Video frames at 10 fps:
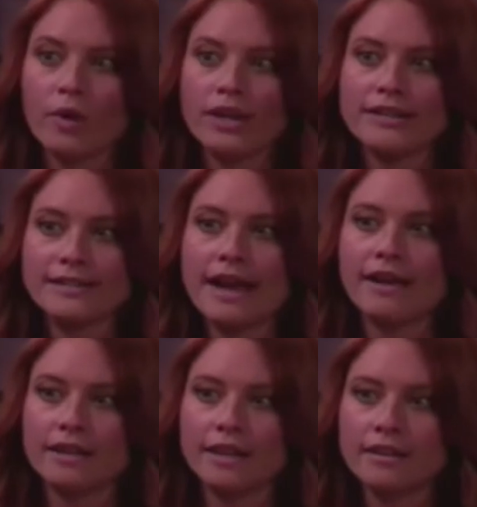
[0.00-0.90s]
Okay, but what
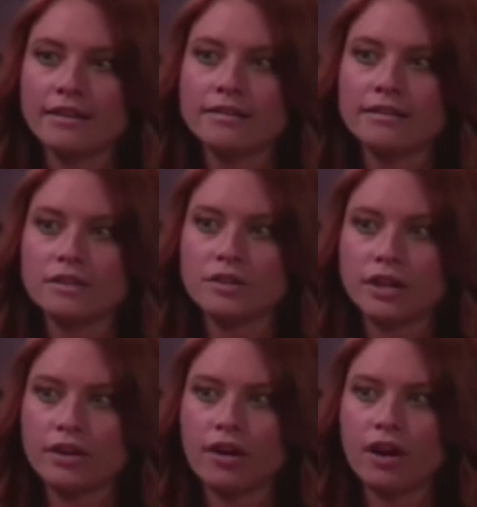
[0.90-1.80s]
exactly did you
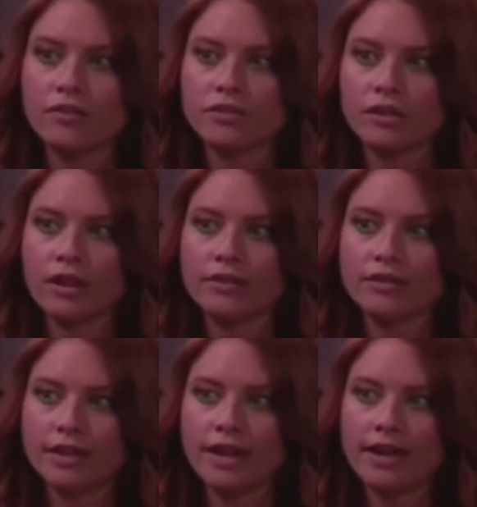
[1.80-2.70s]
hear Officer
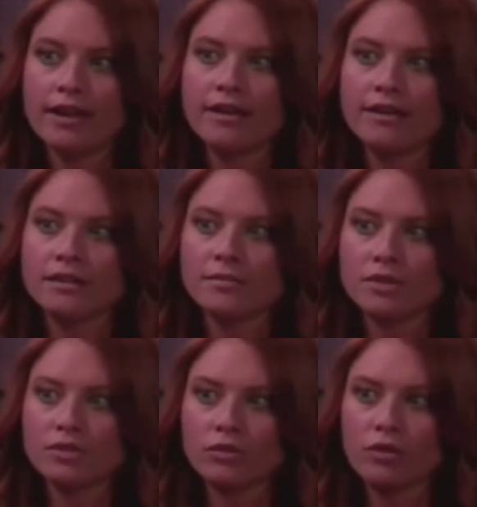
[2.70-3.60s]
Lovett say to
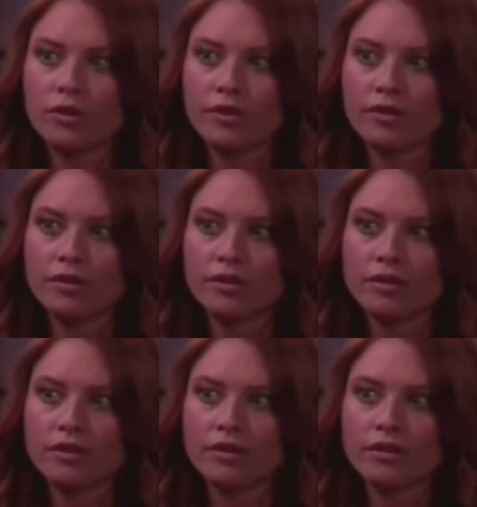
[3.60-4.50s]
Mr. Lord?
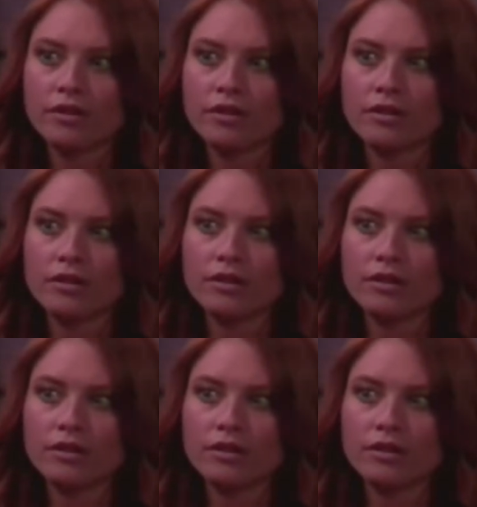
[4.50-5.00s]
When I came